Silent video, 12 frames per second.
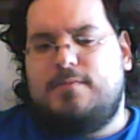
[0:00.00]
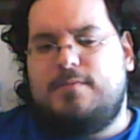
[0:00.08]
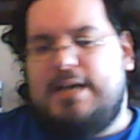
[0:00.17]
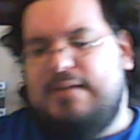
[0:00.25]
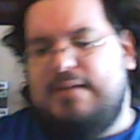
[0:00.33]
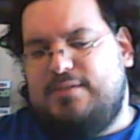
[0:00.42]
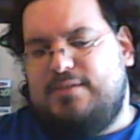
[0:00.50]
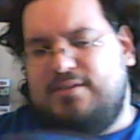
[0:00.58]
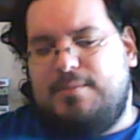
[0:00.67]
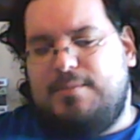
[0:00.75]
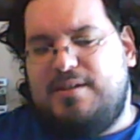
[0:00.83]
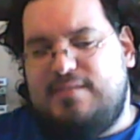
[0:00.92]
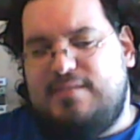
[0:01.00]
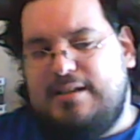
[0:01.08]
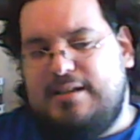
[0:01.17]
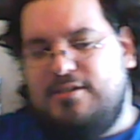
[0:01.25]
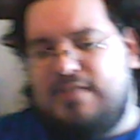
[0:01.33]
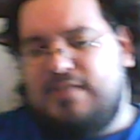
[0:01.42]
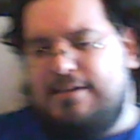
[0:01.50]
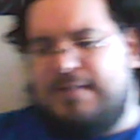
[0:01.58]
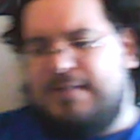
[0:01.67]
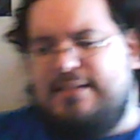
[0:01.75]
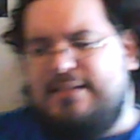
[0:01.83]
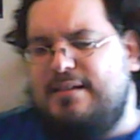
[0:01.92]
I saw some other sellers selling
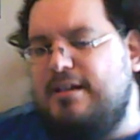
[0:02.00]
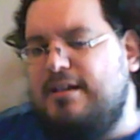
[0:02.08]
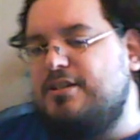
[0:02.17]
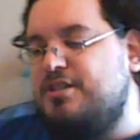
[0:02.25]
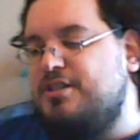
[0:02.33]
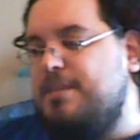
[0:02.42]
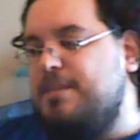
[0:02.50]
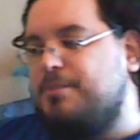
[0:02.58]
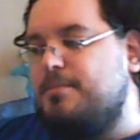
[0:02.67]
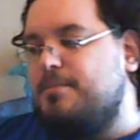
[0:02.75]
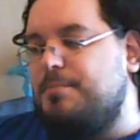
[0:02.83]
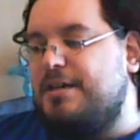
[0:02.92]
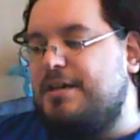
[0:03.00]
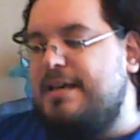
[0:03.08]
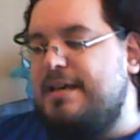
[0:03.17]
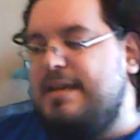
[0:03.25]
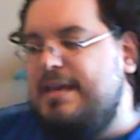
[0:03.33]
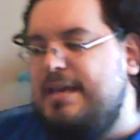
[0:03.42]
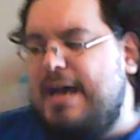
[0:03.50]
for like $10 cheaper, but